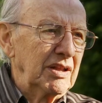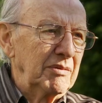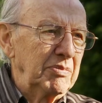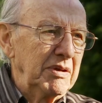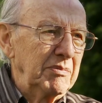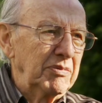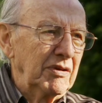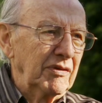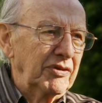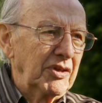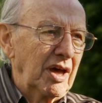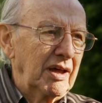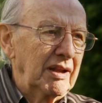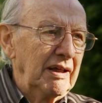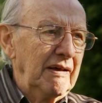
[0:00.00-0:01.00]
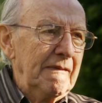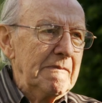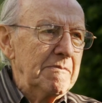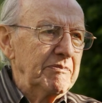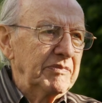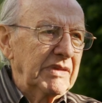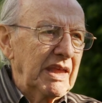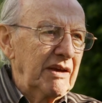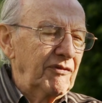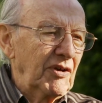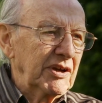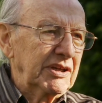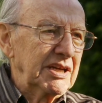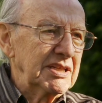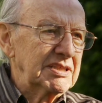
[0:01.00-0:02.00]
the people thought, if
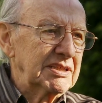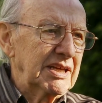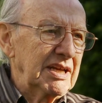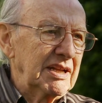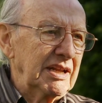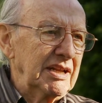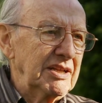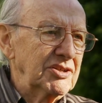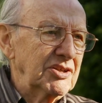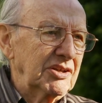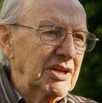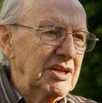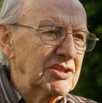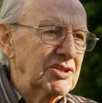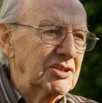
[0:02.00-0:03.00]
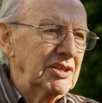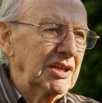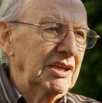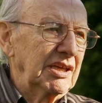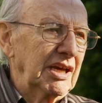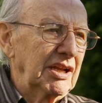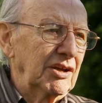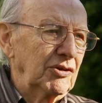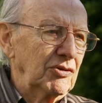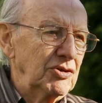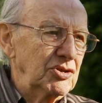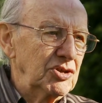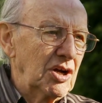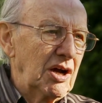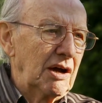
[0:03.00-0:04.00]
our kids get an education, they can get a
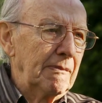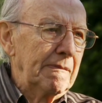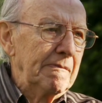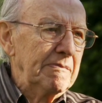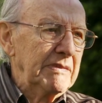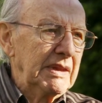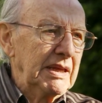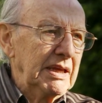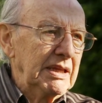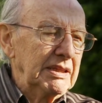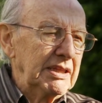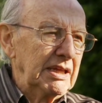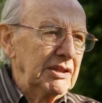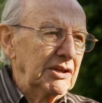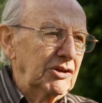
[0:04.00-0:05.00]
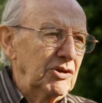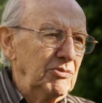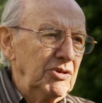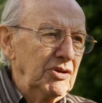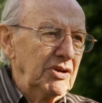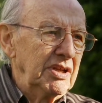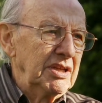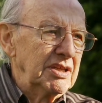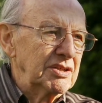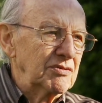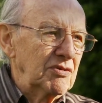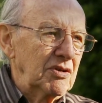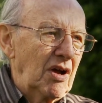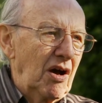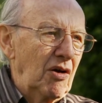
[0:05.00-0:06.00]
good job, then the communities
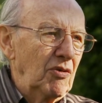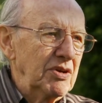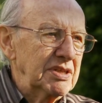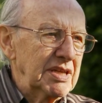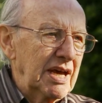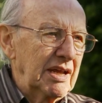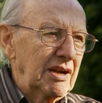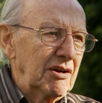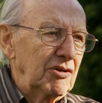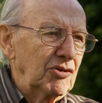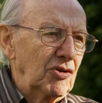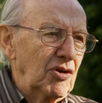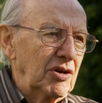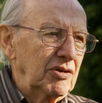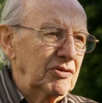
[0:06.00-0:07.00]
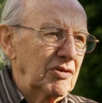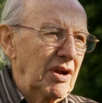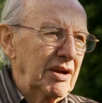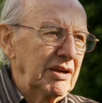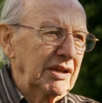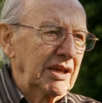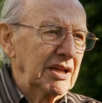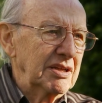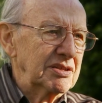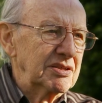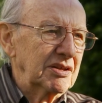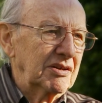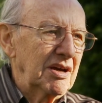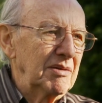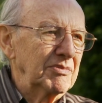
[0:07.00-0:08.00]
were always at our door trying to get us
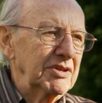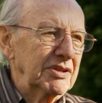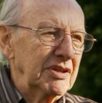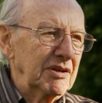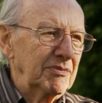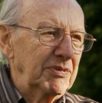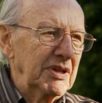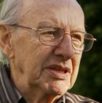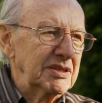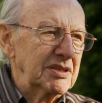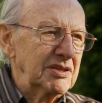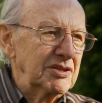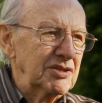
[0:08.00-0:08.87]
to come to their place and